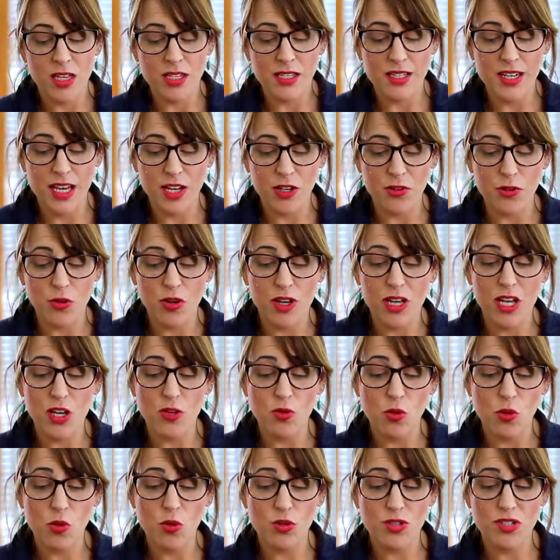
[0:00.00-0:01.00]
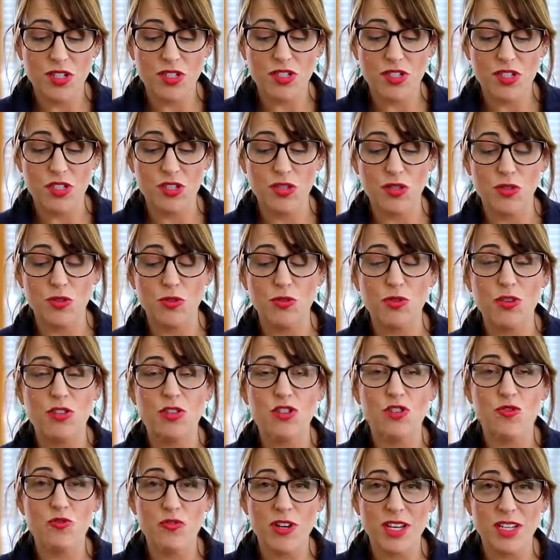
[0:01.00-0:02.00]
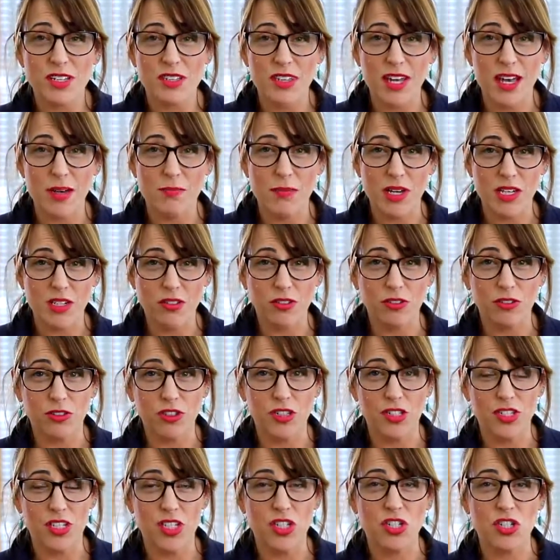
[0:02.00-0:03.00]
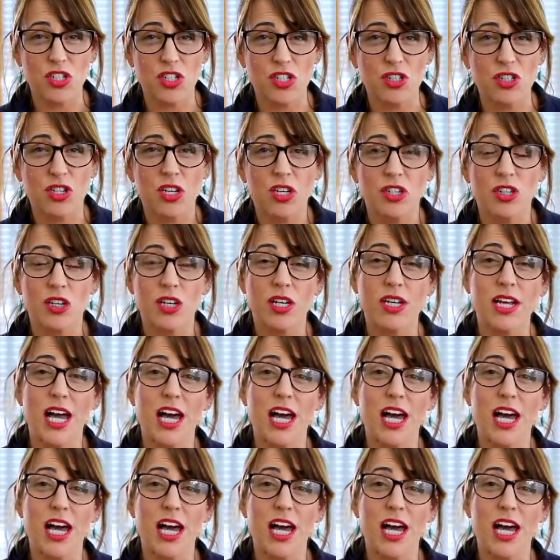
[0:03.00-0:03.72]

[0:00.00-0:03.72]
Now, in order to treat that medical condition, you can